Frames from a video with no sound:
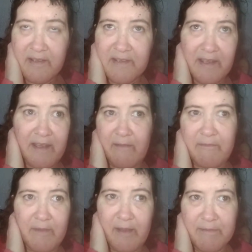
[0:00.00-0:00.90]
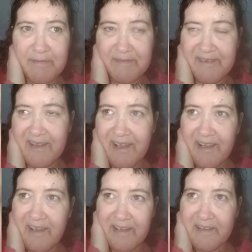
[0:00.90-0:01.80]
So
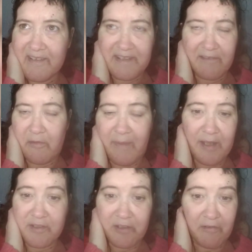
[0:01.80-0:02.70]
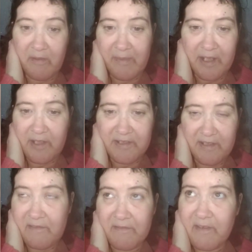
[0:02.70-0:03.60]
I've come out a strong
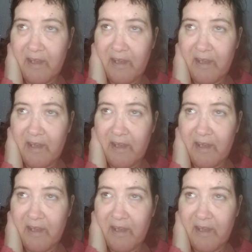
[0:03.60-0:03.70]
person.